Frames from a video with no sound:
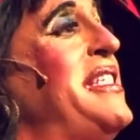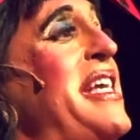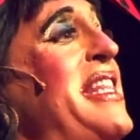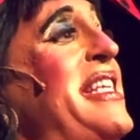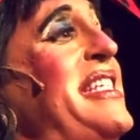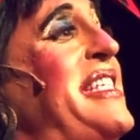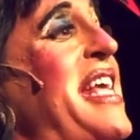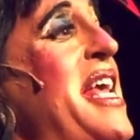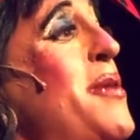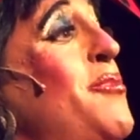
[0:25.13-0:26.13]
was in this
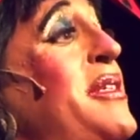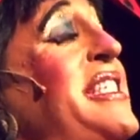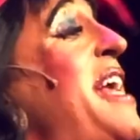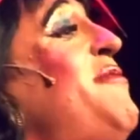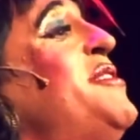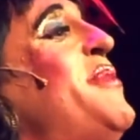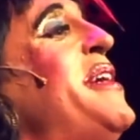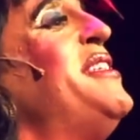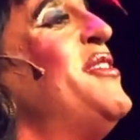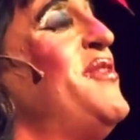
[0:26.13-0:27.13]
same safe
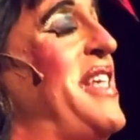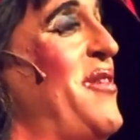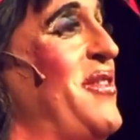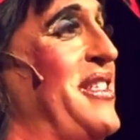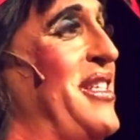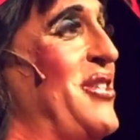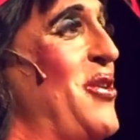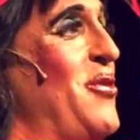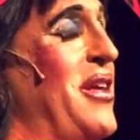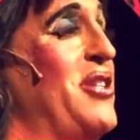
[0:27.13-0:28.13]
space of San
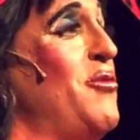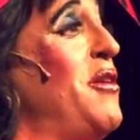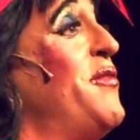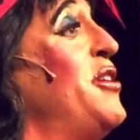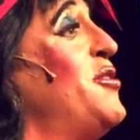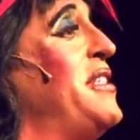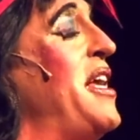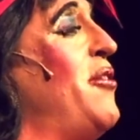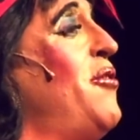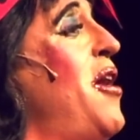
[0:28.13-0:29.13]
Francisco that 12 years
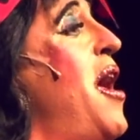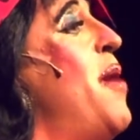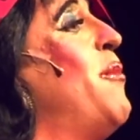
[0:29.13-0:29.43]
later,